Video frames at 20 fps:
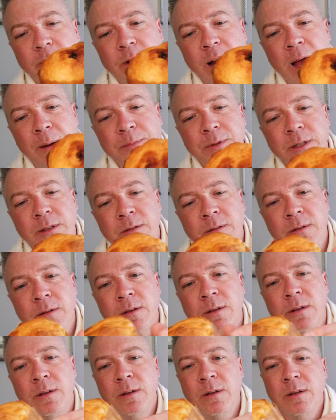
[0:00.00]
wrapped in
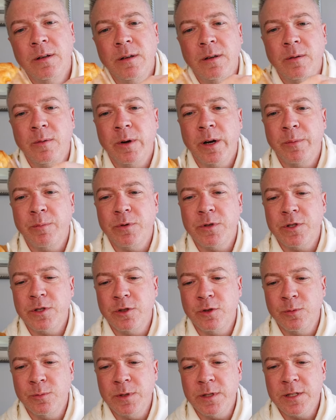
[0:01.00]
what I
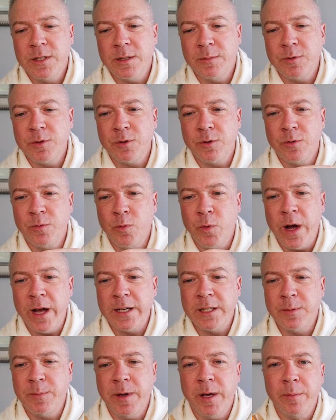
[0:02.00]
presume is some sort of
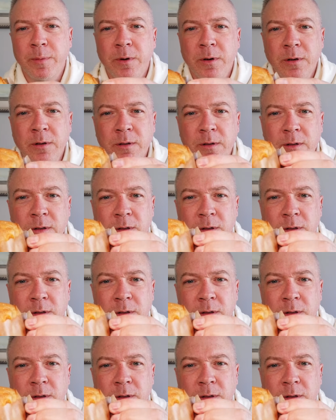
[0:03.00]
wax paper.